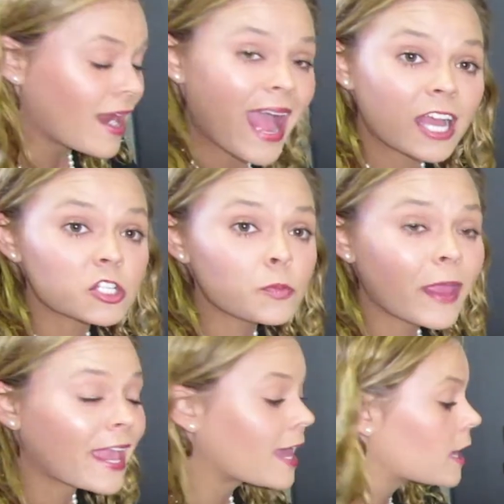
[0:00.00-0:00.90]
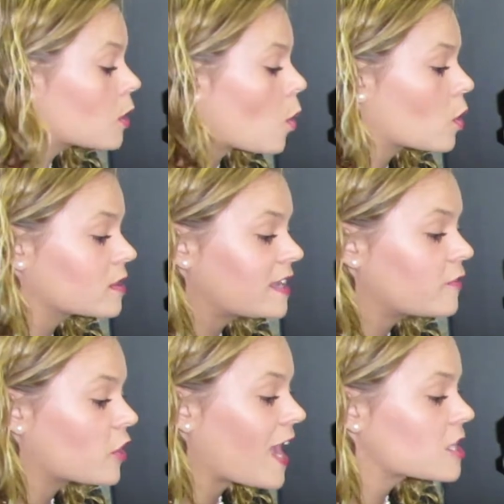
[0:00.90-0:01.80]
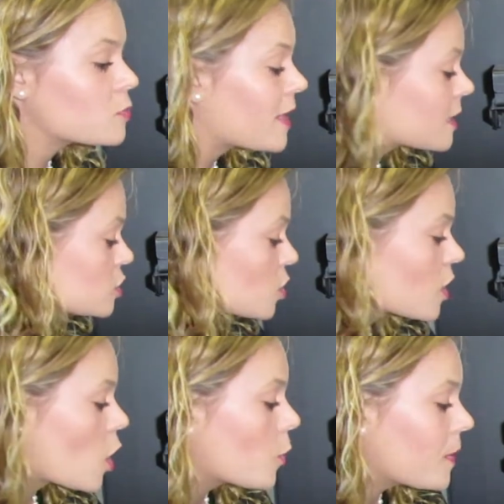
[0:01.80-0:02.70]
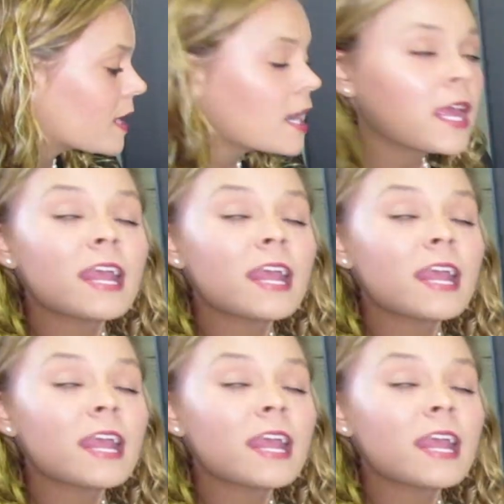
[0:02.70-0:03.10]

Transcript: ash pan or leave your ash pan door open,